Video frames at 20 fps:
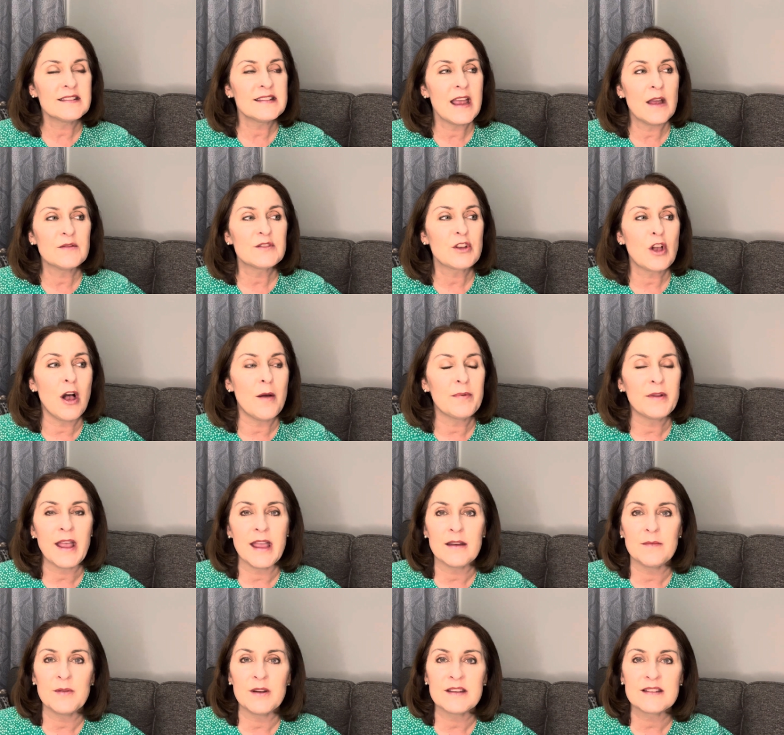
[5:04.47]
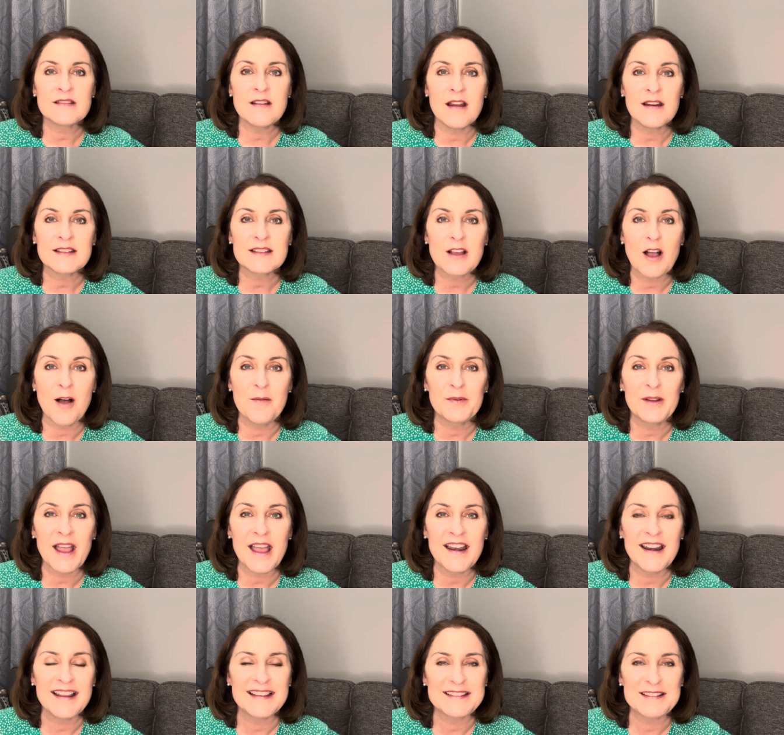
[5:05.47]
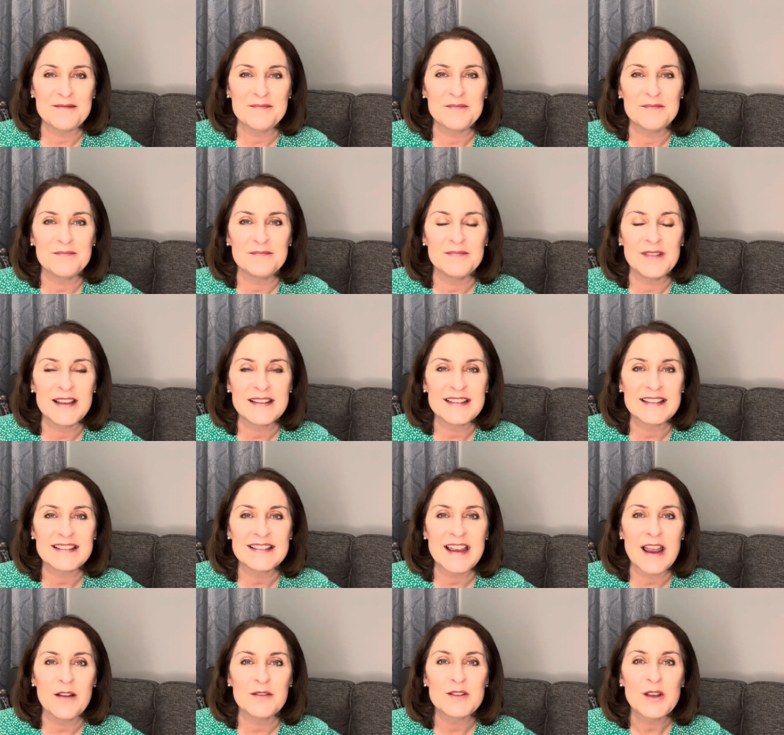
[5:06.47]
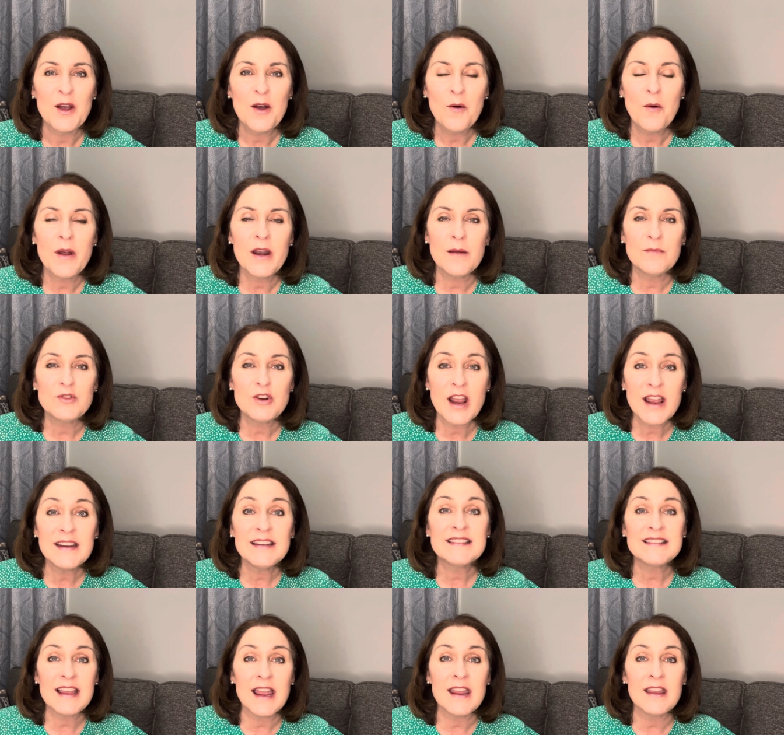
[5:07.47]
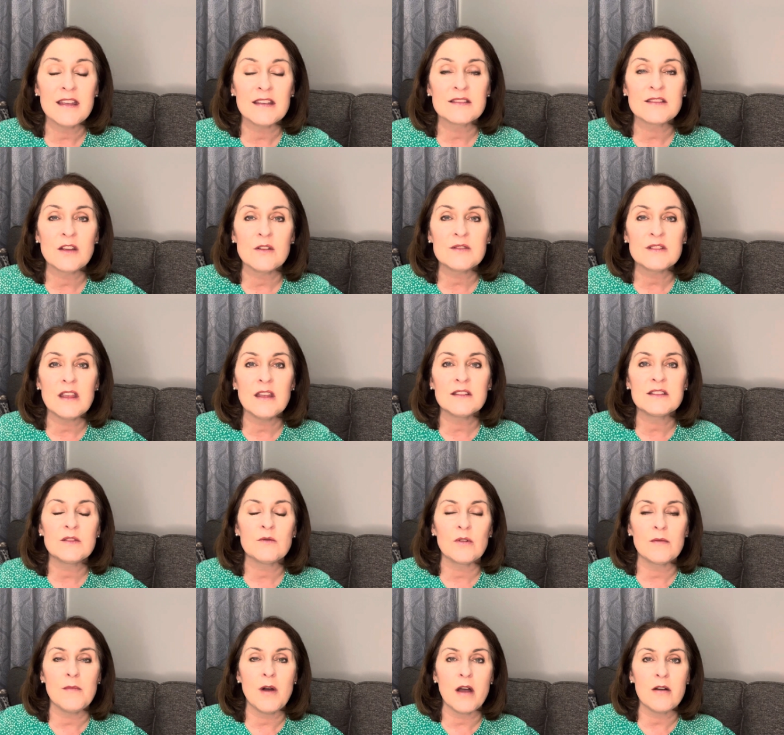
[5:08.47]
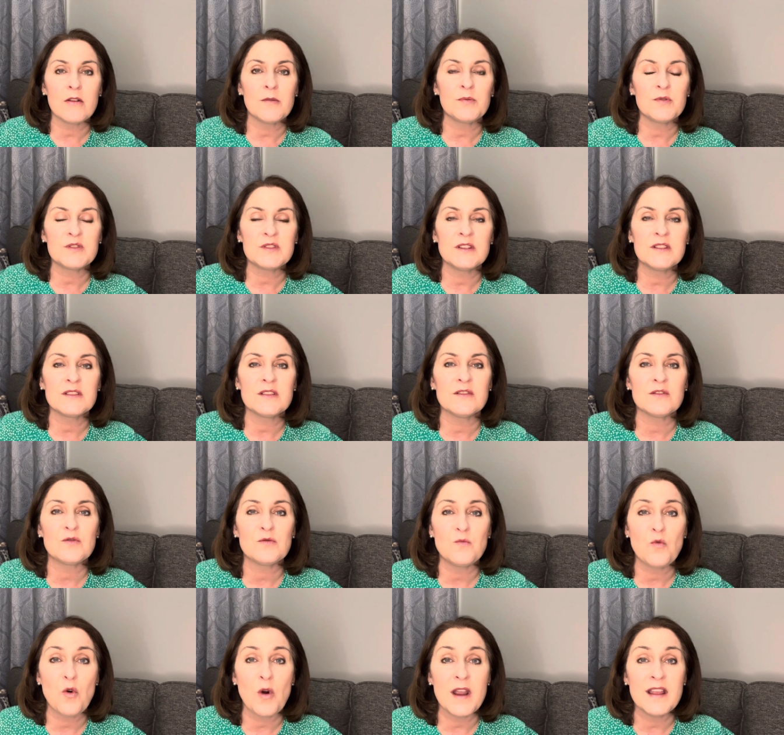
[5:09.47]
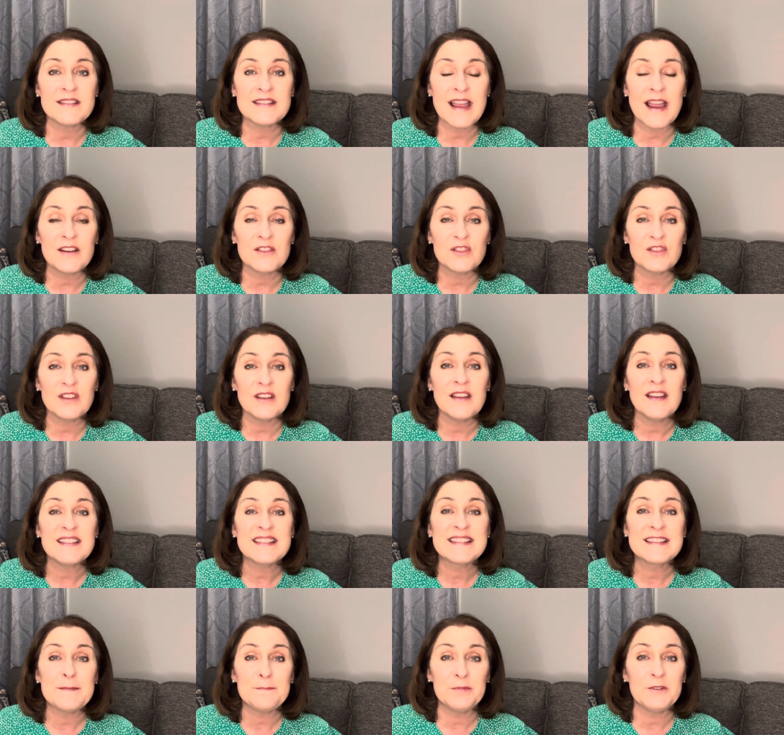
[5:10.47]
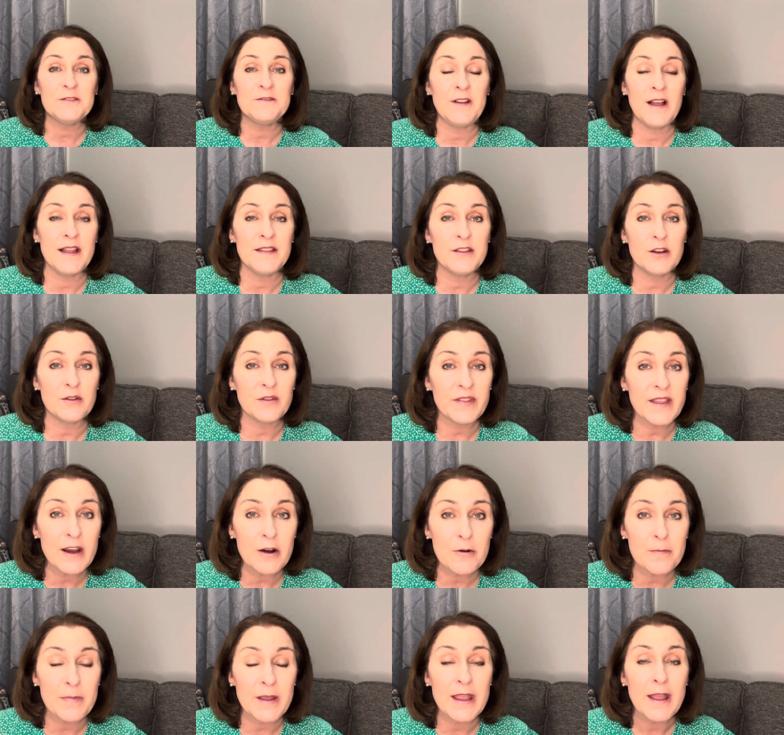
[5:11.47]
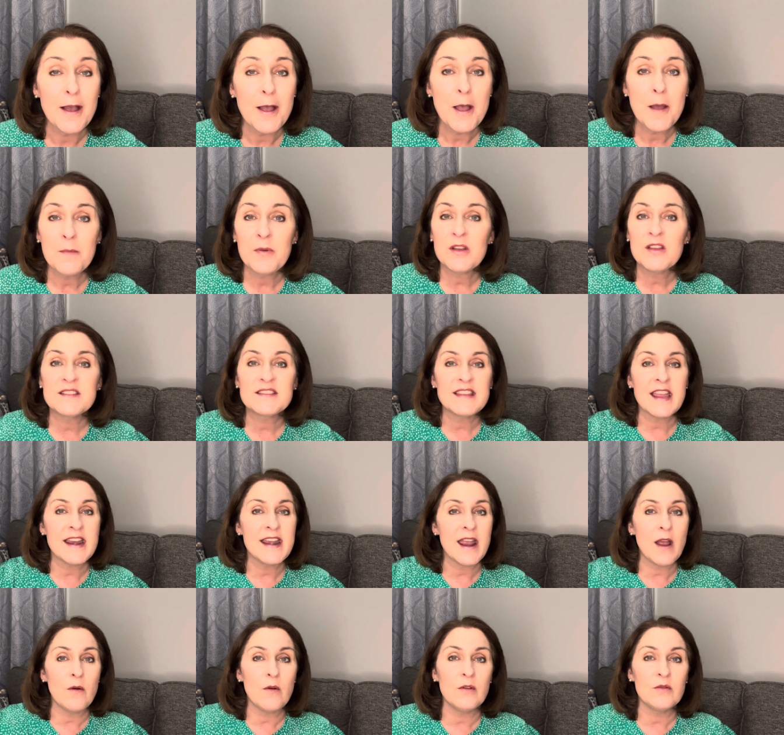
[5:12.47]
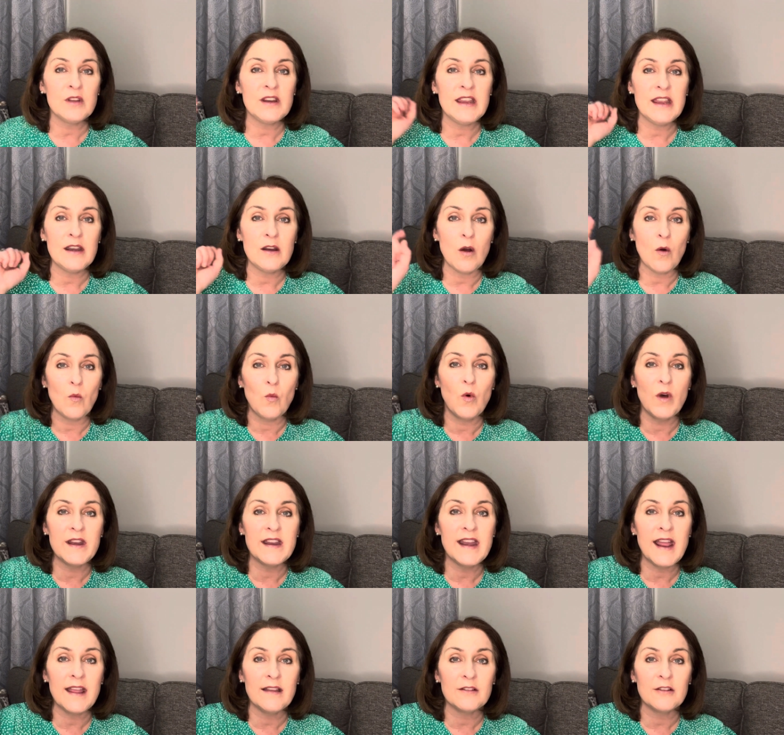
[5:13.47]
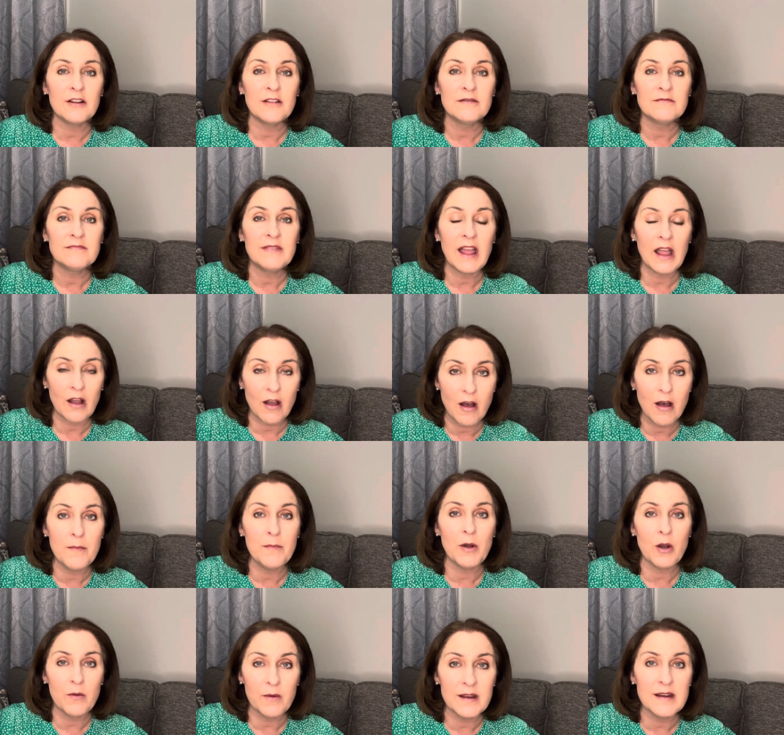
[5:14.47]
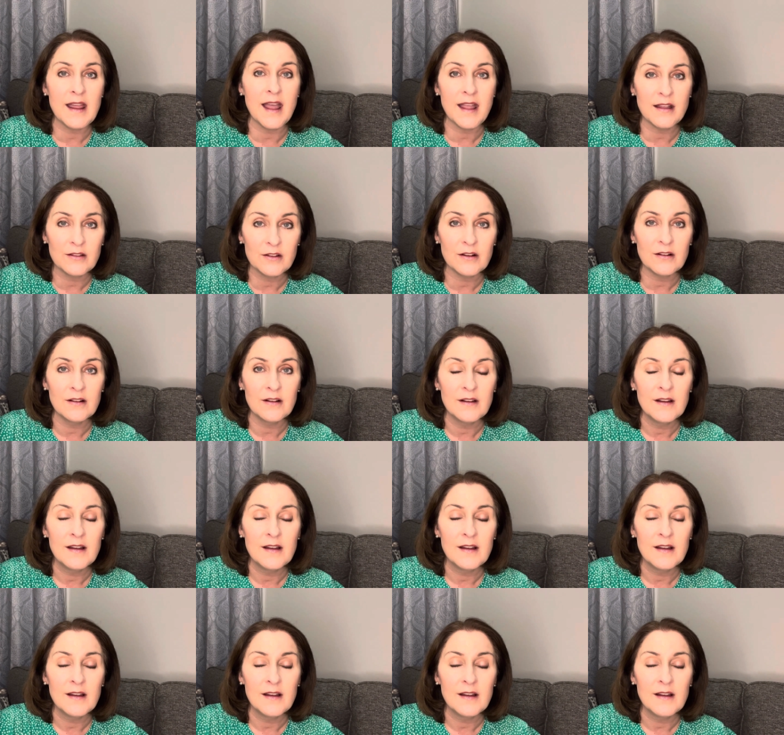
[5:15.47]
sounds complicated, but it's not as complicated as it sounds. What I'm trying to say is those kids who are moderate persistence or more, it's actually simplified their therapy because they now only need one inhaler, that combo inhaler.